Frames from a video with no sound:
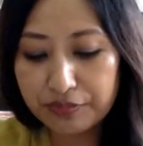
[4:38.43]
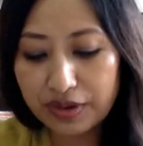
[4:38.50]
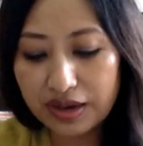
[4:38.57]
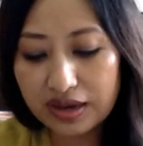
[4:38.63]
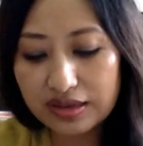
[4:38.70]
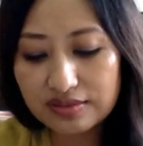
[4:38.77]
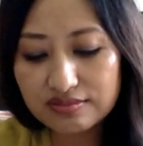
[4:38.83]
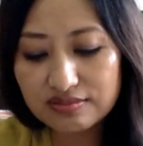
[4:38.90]

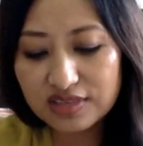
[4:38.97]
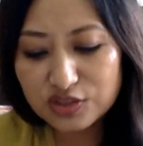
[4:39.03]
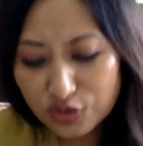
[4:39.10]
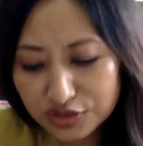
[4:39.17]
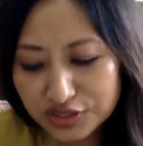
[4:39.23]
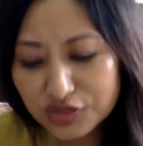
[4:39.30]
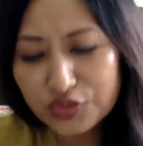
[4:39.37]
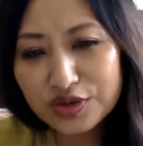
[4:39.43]
But it's
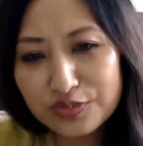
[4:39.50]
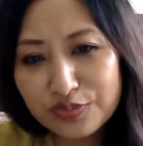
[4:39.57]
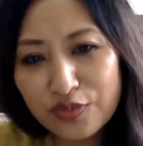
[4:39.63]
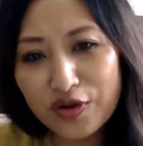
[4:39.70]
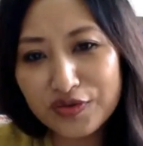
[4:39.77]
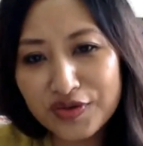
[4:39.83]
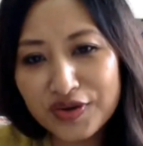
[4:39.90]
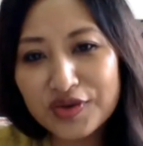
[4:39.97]
also worth
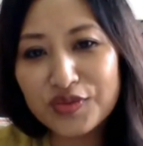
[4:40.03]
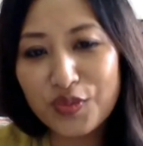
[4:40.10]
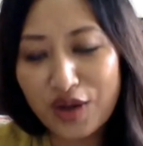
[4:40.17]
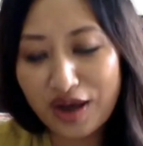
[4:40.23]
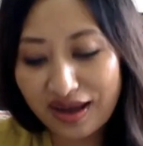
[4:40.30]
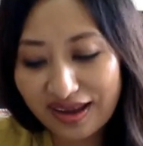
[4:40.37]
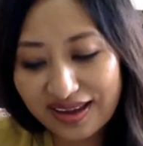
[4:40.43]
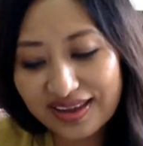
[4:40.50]
pondering on
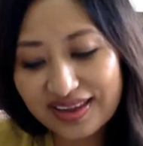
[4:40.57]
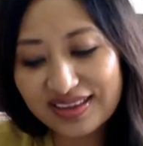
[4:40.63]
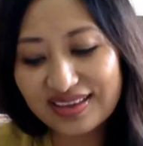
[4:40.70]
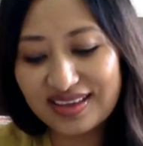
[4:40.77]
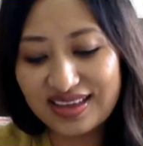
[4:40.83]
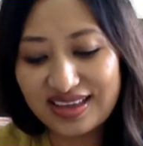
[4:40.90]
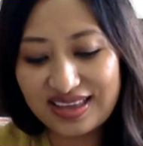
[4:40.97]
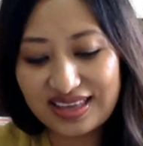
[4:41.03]

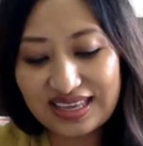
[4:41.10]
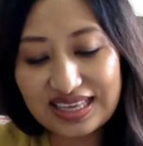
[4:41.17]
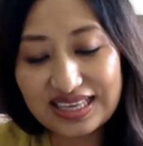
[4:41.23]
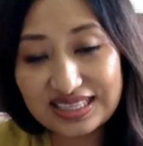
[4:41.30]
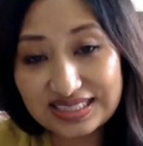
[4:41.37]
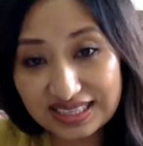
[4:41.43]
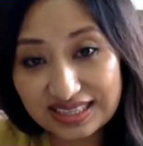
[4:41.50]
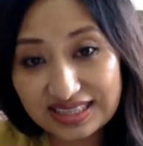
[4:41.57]
why
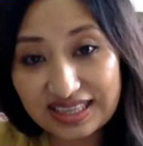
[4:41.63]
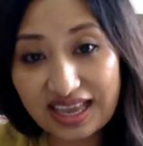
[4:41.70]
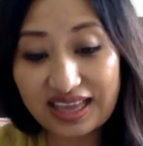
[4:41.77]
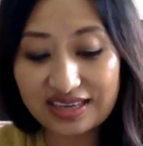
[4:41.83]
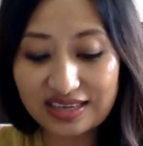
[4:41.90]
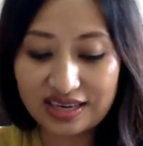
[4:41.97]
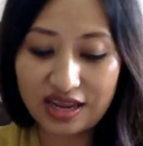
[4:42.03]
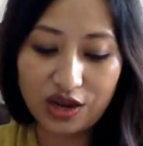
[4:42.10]
is it
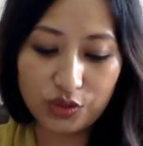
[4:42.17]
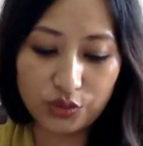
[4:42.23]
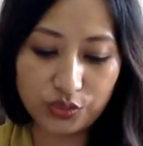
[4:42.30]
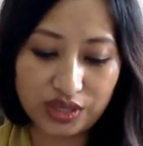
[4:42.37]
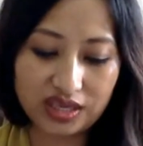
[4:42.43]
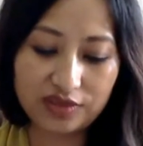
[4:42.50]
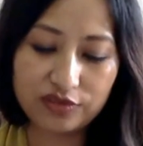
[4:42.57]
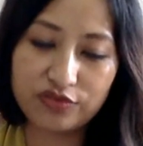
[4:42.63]
that
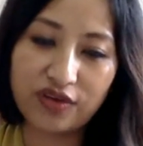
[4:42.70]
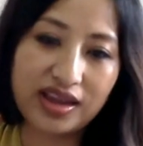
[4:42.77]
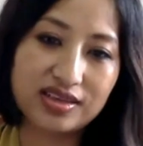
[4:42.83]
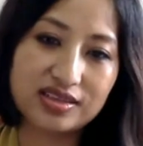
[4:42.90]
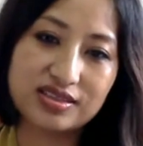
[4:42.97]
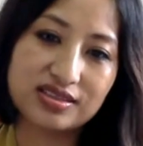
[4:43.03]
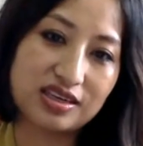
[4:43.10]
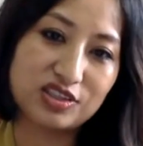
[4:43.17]
we
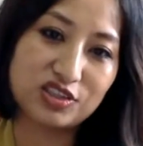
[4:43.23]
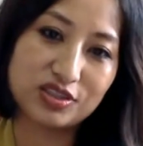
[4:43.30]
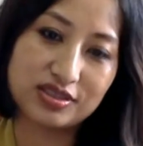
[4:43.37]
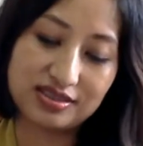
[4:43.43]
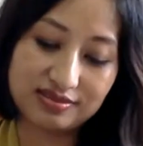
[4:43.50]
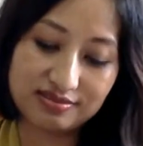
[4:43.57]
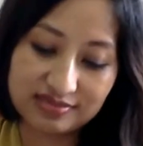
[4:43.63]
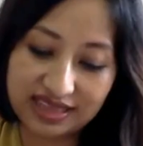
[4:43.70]
find
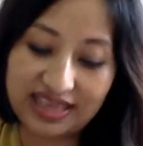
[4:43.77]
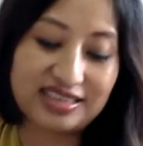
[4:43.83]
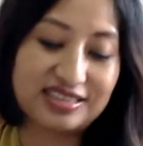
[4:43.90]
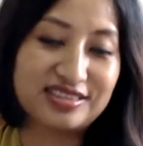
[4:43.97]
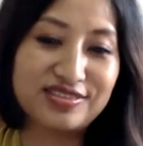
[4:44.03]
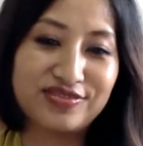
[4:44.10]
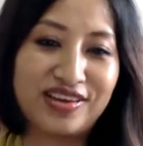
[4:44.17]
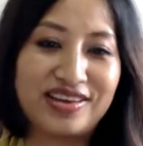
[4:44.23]
such
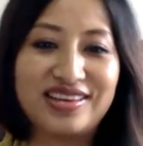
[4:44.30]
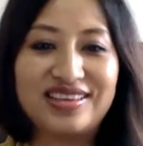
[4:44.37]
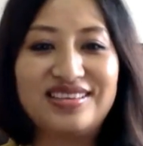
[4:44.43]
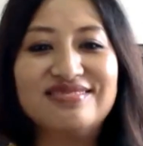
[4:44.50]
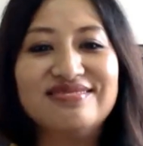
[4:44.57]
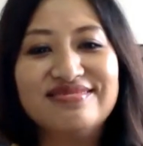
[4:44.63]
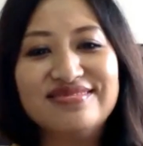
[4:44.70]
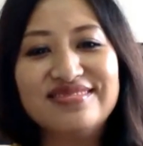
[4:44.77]
things funny.
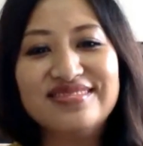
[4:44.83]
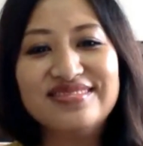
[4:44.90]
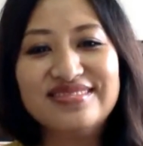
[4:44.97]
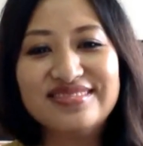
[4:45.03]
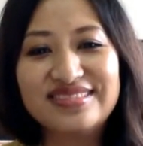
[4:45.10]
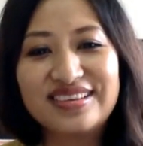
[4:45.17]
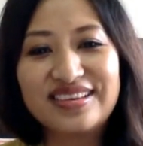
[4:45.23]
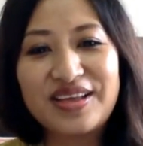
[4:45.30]

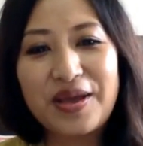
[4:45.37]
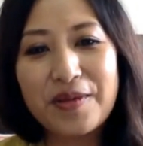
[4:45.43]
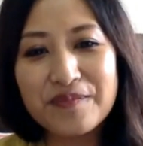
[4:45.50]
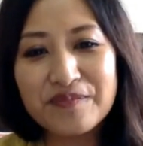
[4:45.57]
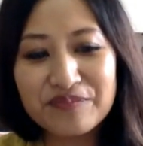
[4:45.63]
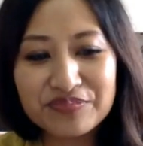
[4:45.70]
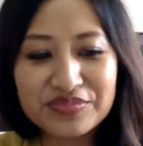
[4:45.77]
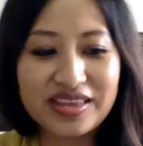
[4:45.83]

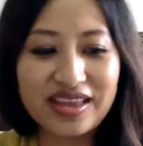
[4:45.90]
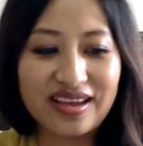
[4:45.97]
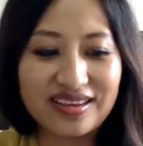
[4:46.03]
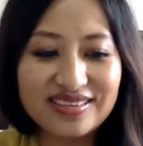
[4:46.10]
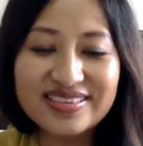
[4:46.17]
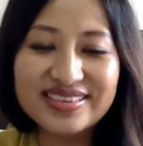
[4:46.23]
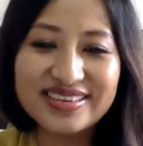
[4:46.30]
Yeah.